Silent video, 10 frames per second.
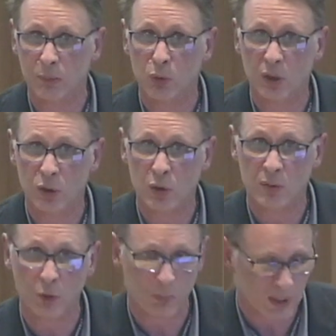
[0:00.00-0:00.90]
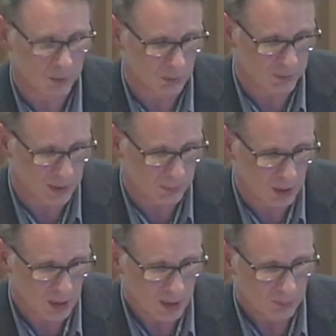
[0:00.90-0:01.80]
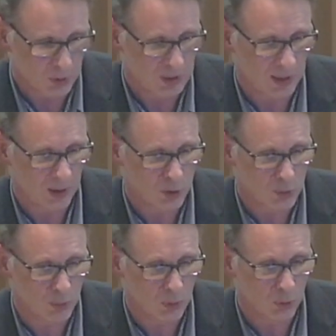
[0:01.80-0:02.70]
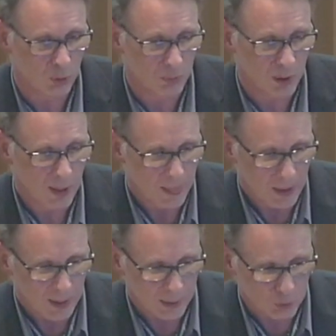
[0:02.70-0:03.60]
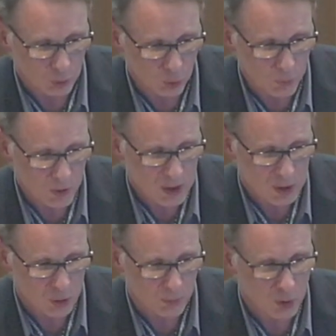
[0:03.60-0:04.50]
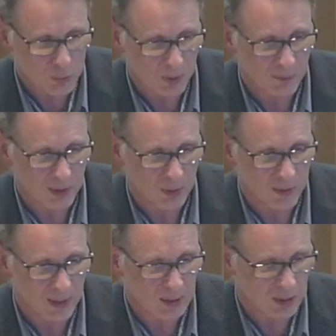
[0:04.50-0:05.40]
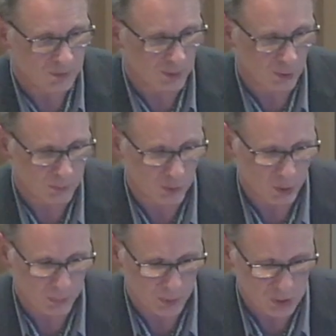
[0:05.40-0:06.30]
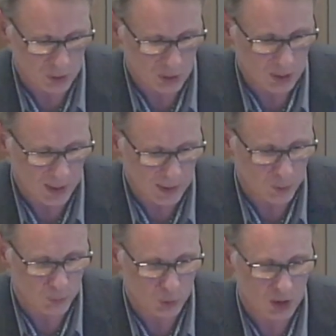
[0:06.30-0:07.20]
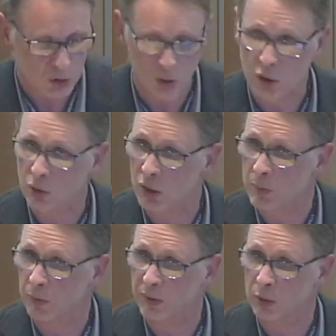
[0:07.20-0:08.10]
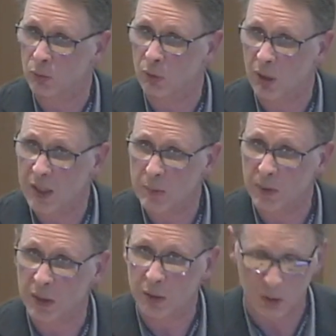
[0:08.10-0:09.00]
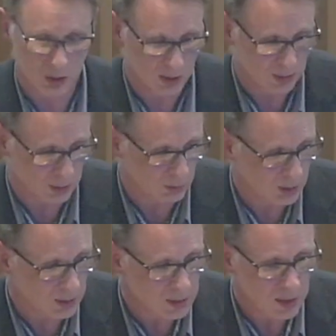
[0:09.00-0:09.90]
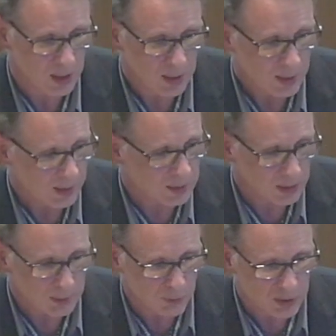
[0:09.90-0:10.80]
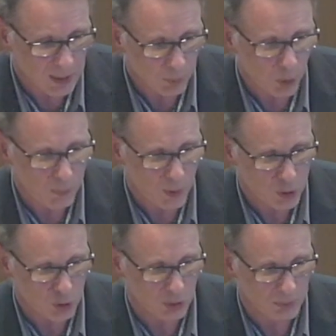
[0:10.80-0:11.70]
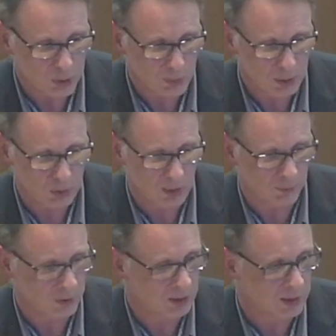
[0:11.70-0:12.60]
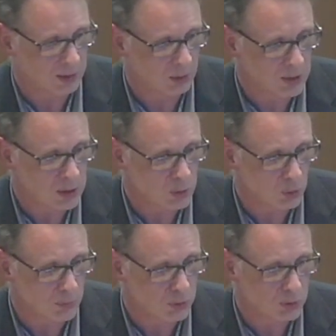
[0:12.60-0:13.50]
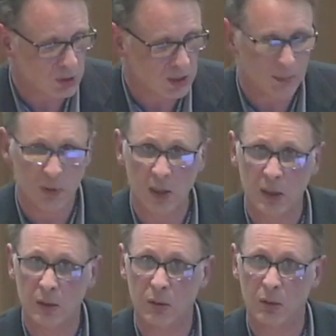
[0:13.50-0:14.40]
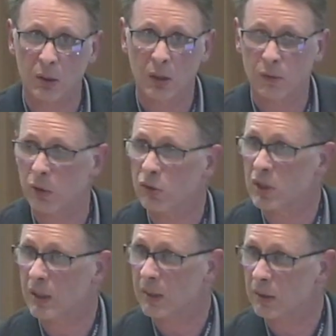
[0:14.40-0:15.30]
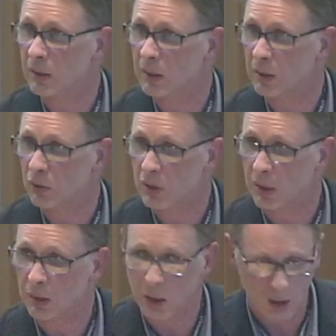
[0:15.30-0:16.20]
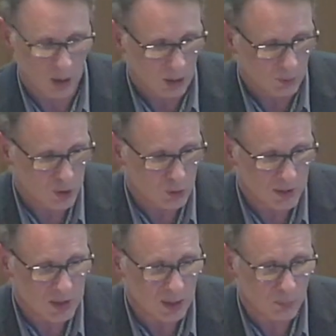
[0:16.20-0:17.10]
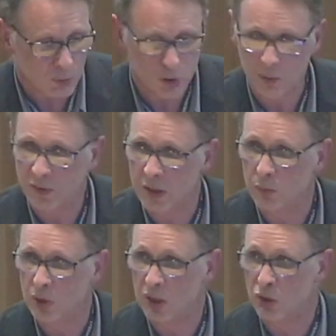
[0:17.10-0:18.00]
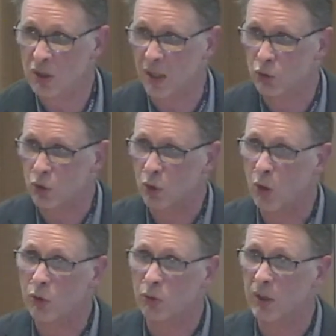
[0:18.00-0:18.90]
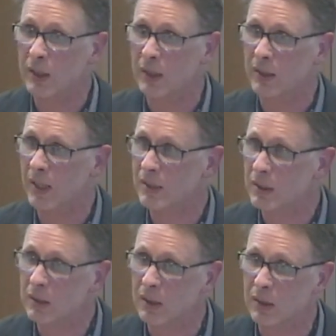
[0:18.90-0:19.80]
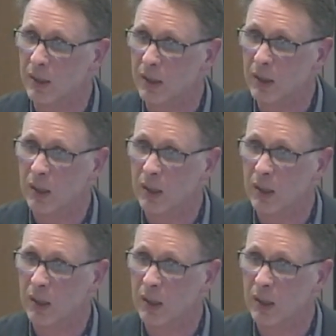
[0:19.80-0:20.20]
mutations for part of them, but they are a small group. And the group which is the most prevalent, 94%, are the mutations corresponding to the less penetrant categories, and even their proportion between the different categories is almost the same than in the non-selected dataset, which means that most of these mutations are just occurring and they are sitting there.